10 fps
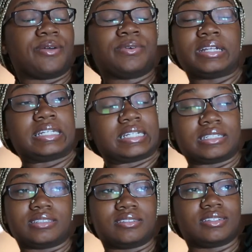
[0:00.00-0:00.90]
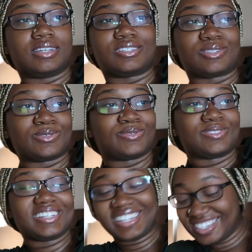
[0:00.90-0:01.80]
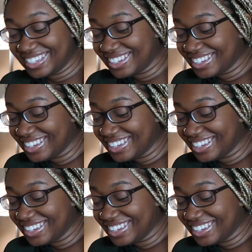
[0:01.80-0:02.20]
really didn't get to.